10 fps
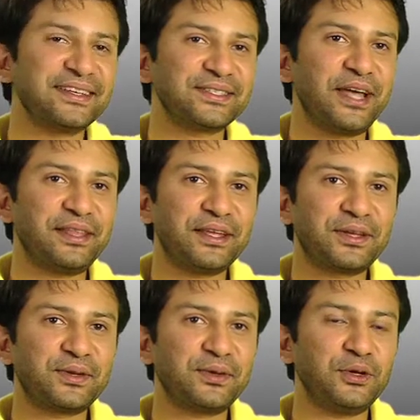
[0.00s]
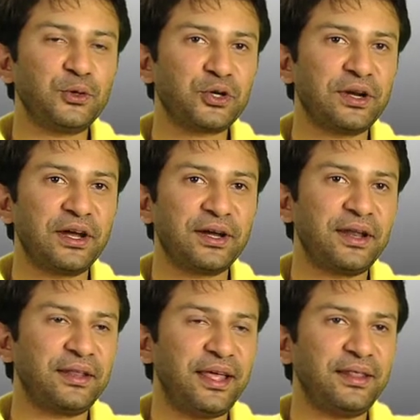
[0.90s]
So I think you should
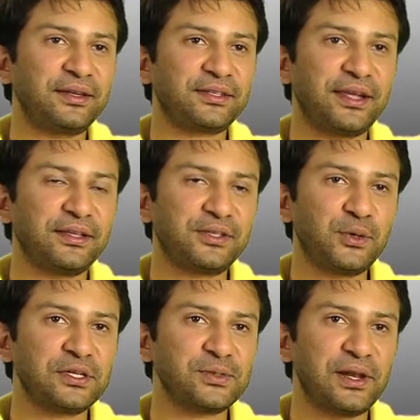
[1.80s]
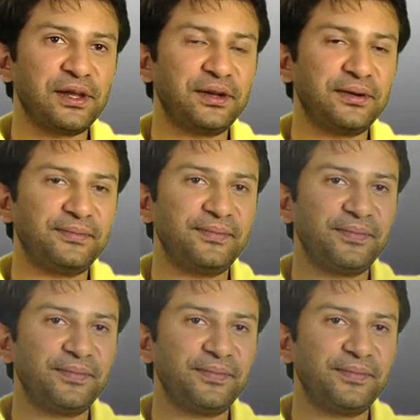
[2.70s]
learn, and then the students will learn.